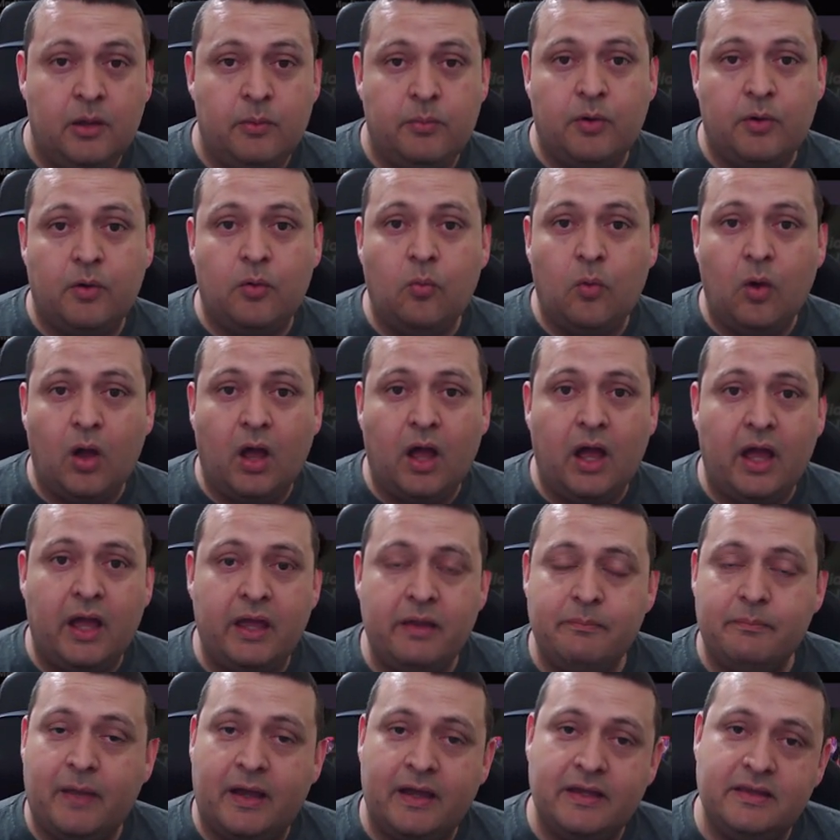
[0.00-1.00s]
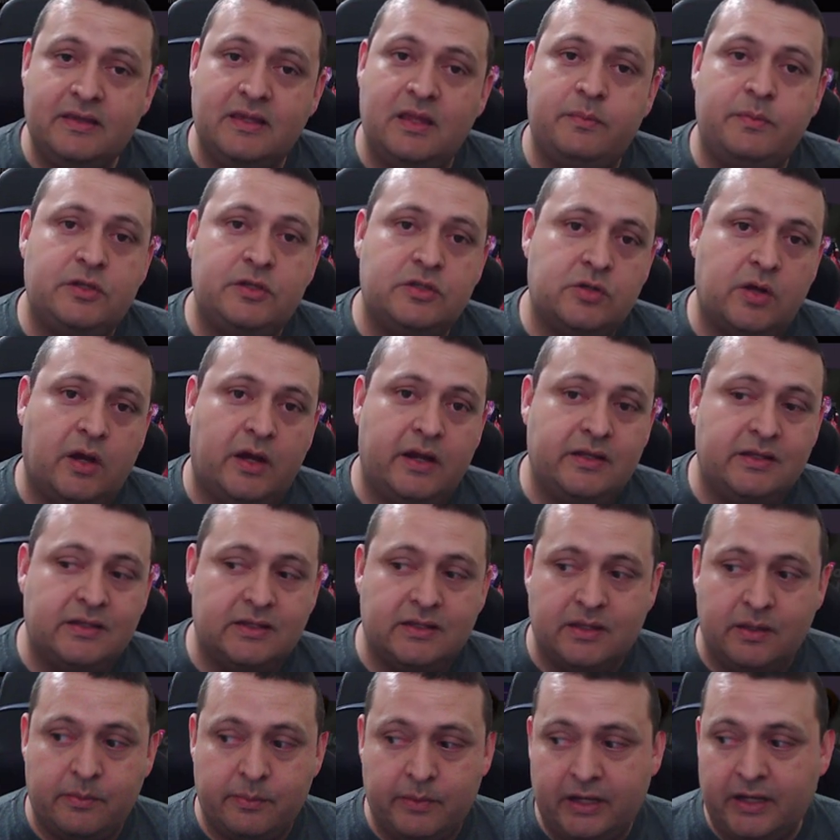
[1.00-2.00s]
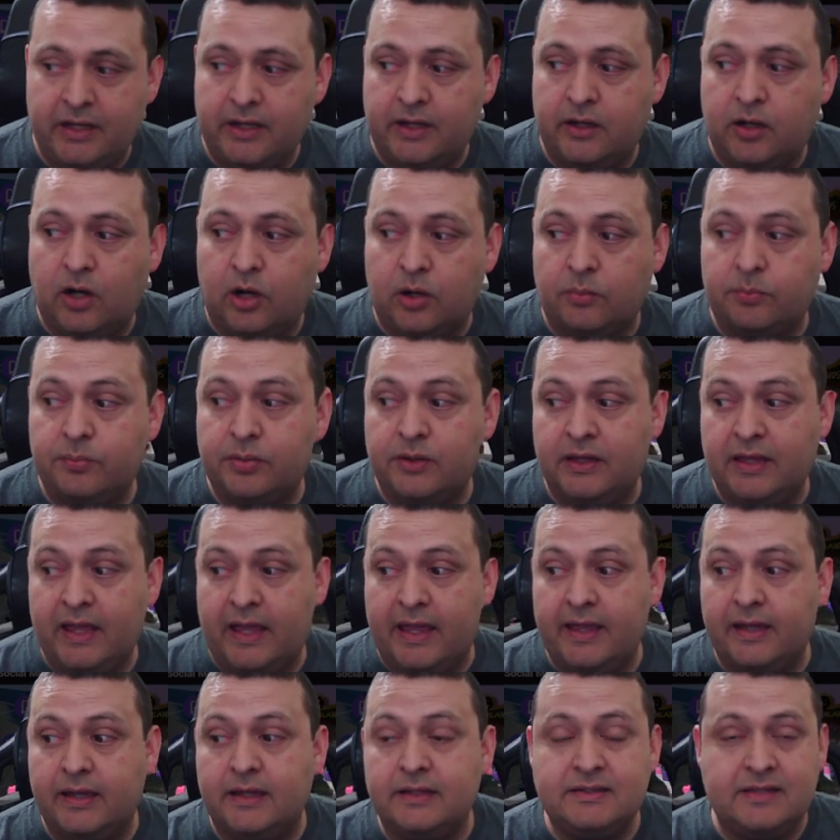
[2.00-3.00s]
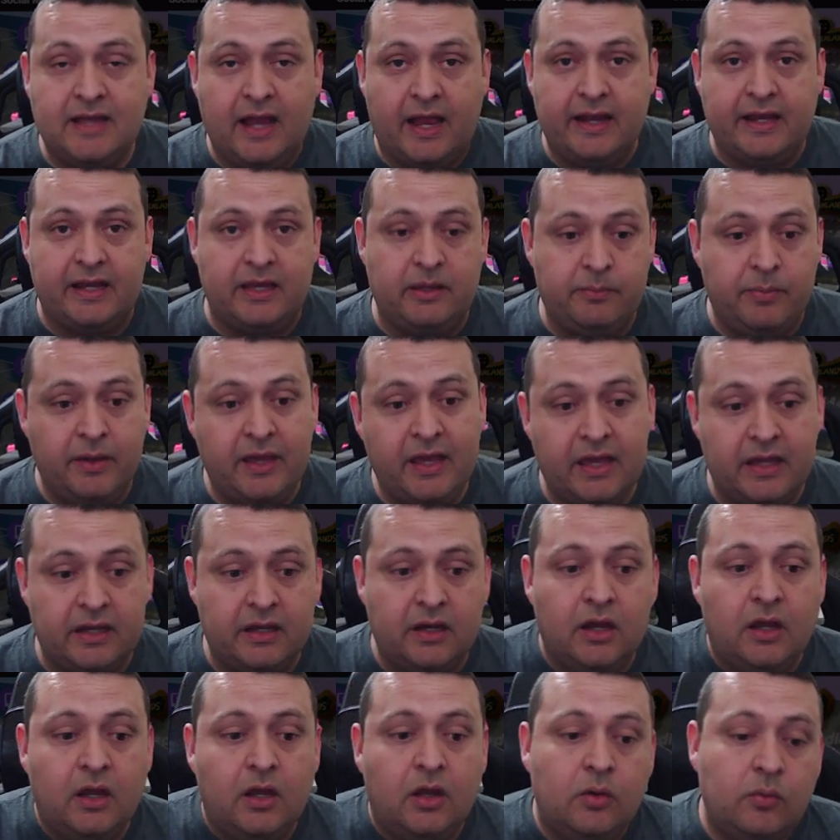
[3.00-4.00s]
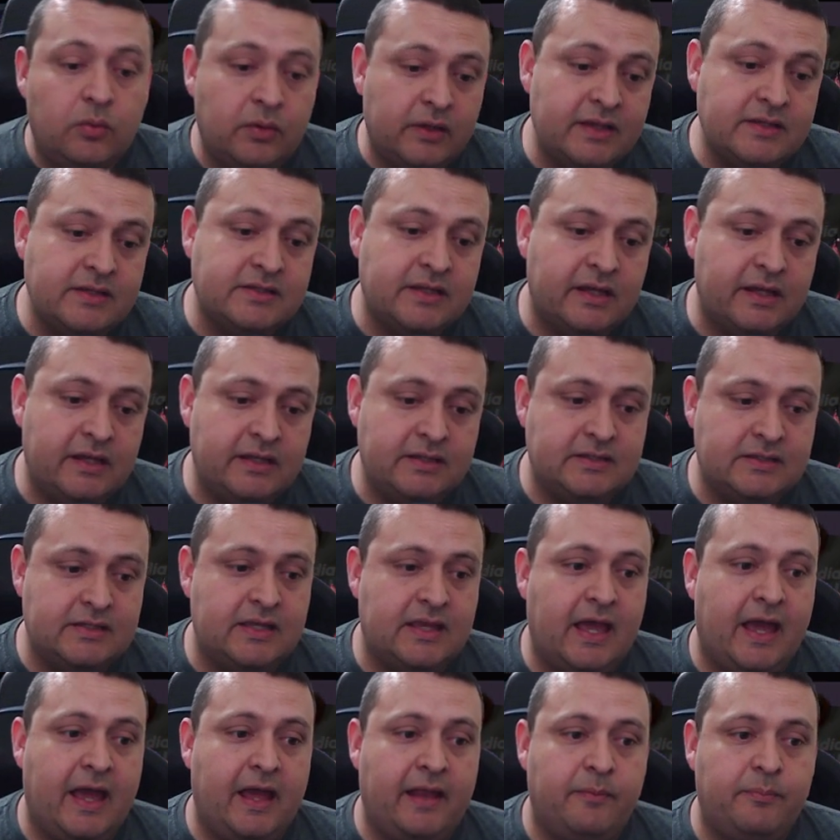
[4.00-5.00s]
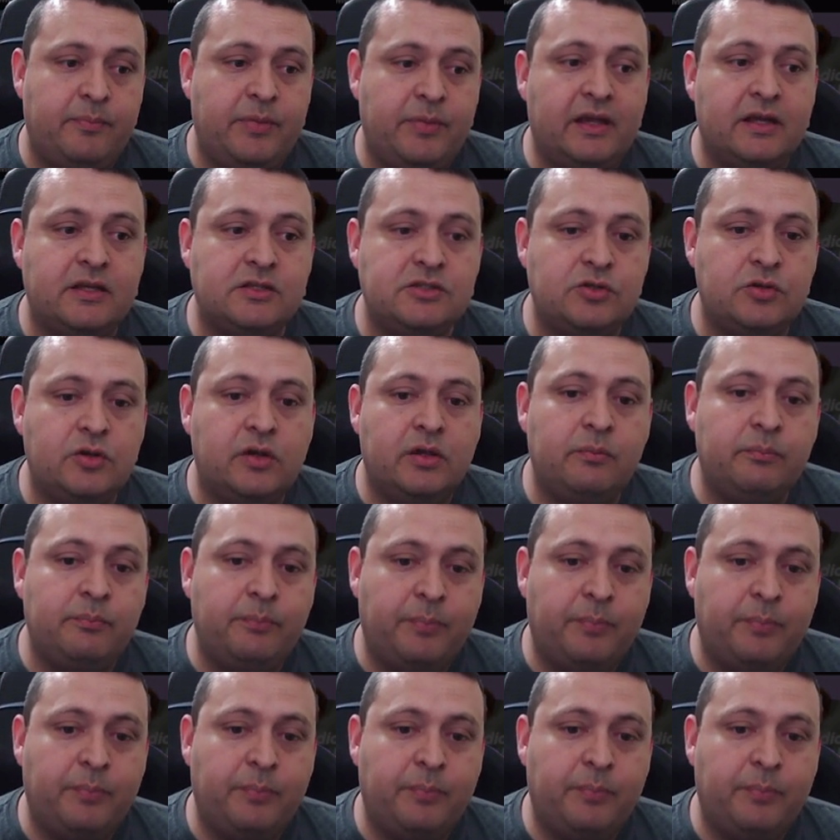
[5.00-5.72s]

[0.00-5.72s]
But why might they be trying to limiting our play a tiny bit? Well, let's get into that because you can